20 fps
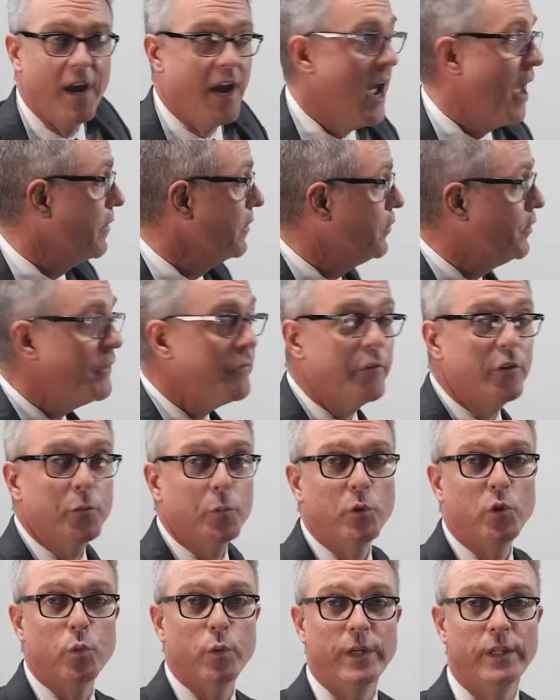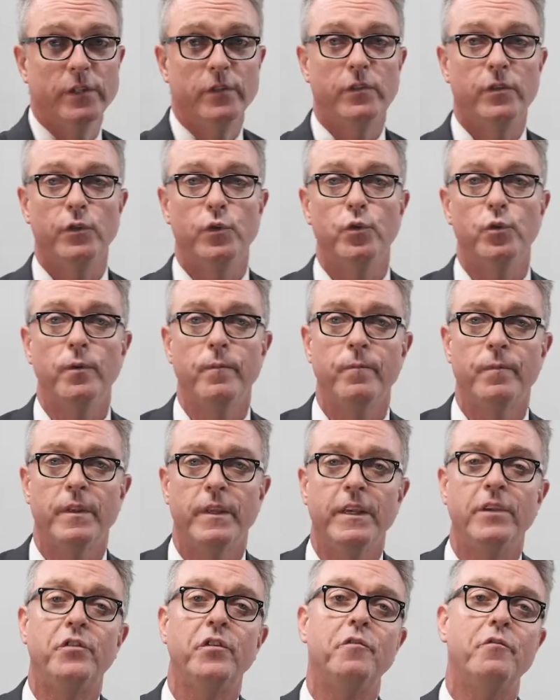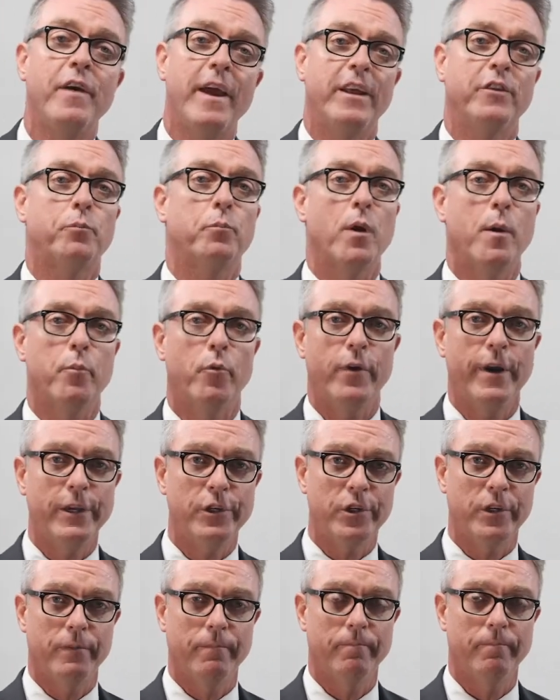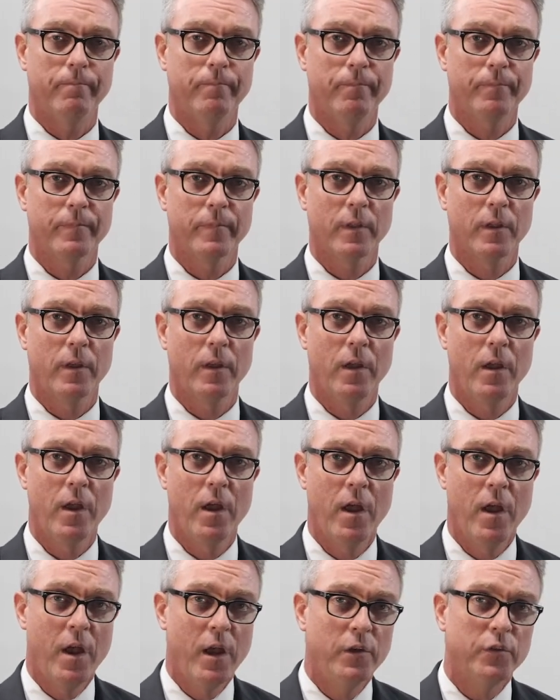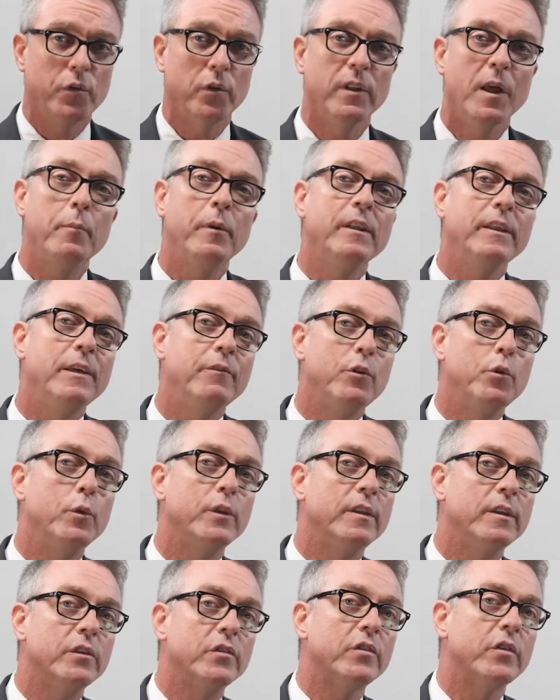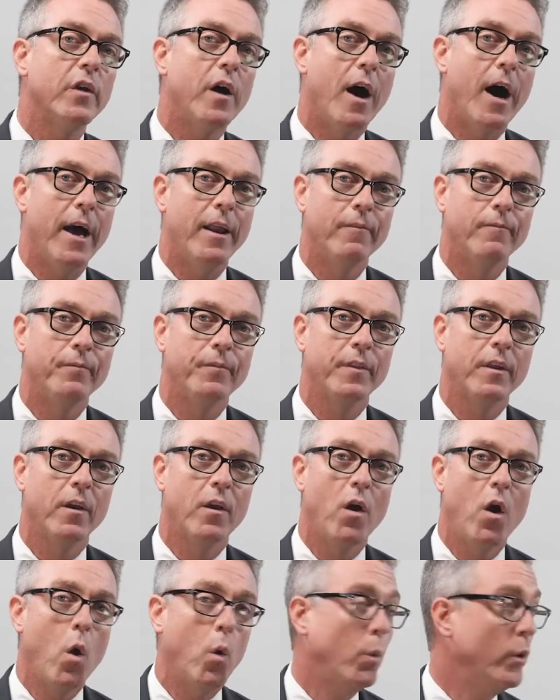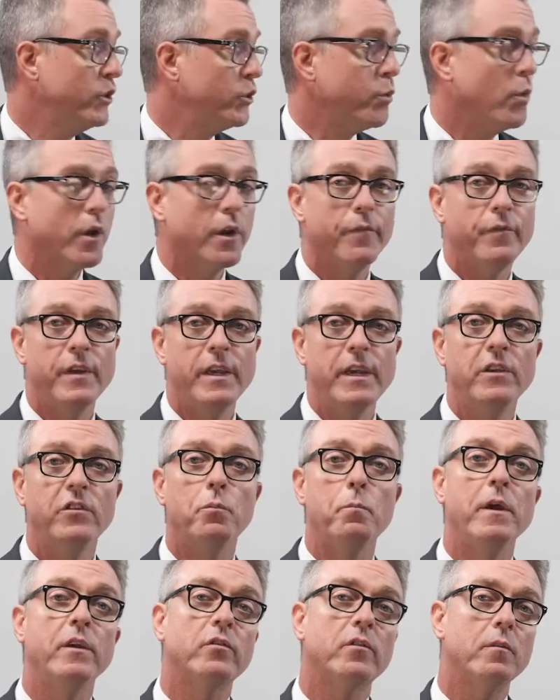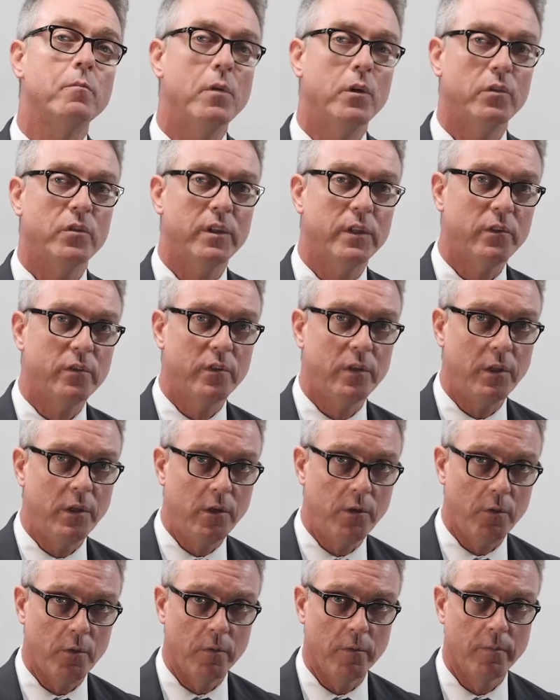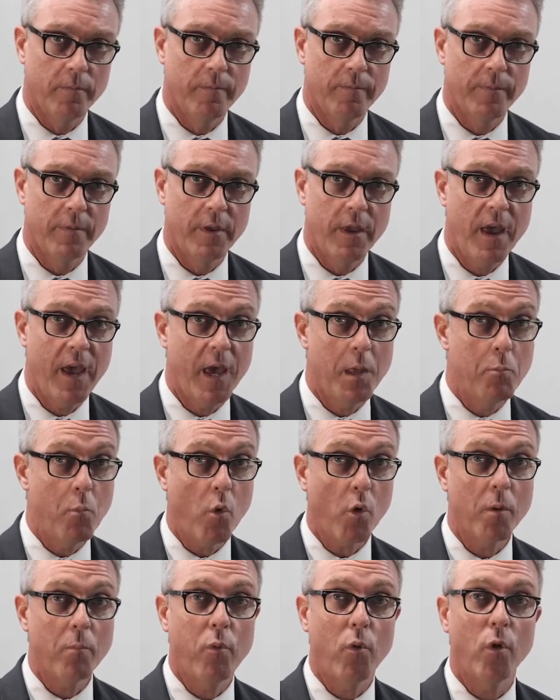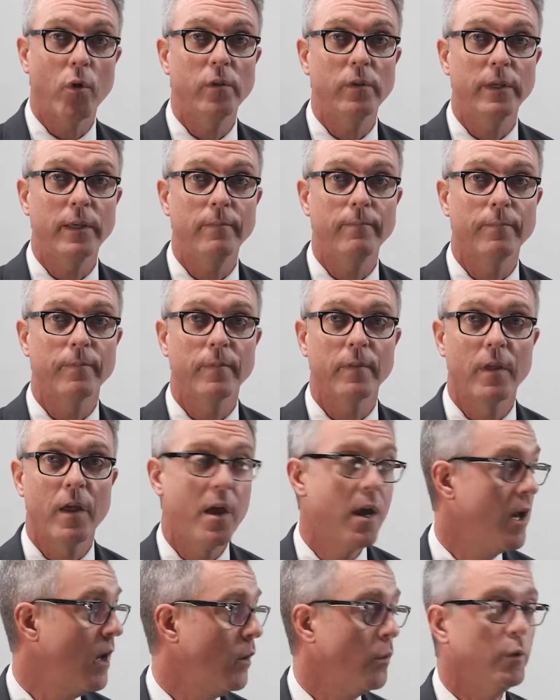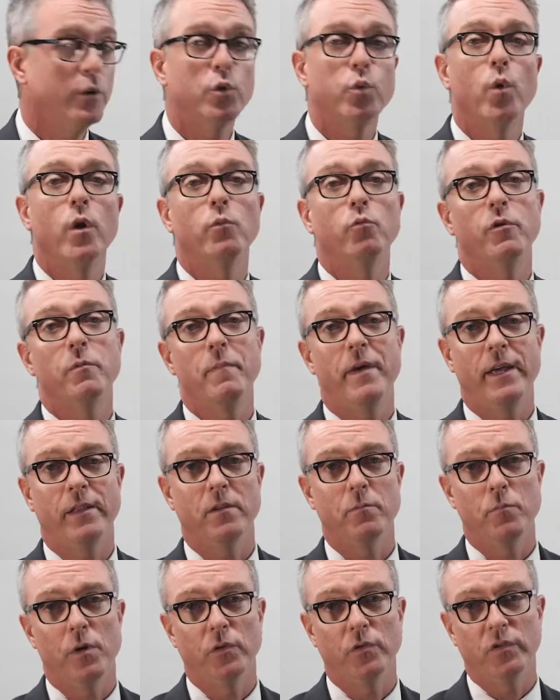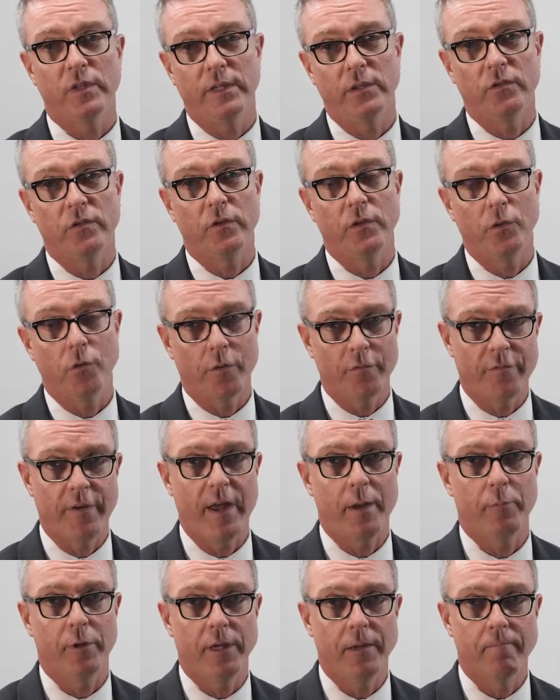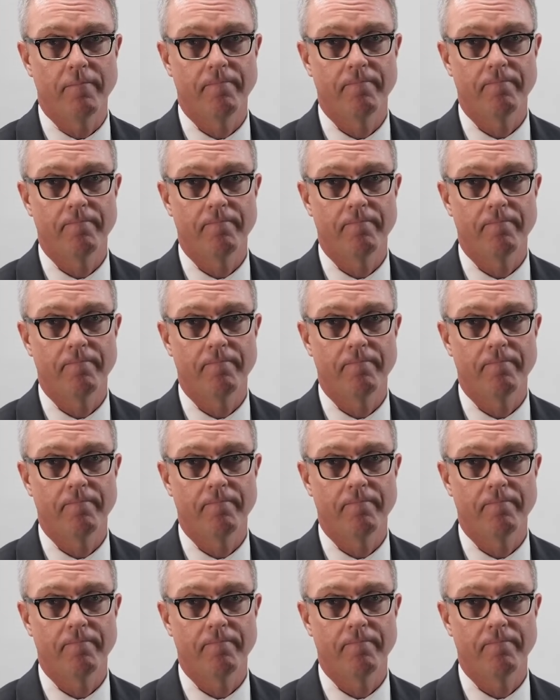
And the difference between the two is advanced preparation. So let me leave you with this thought. Which one of these makes the most sense to you? And more importantly, which one would make the most sense to your family?